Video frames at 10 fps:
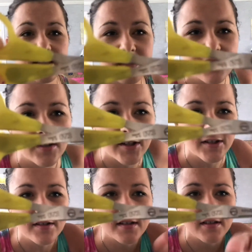
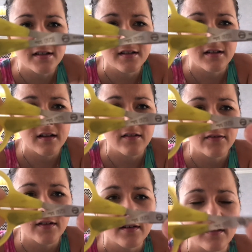scissors.
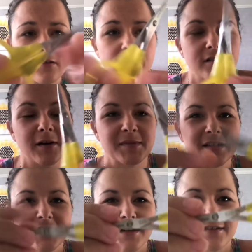Oh, they're
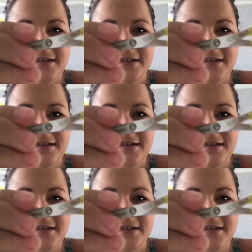upside down,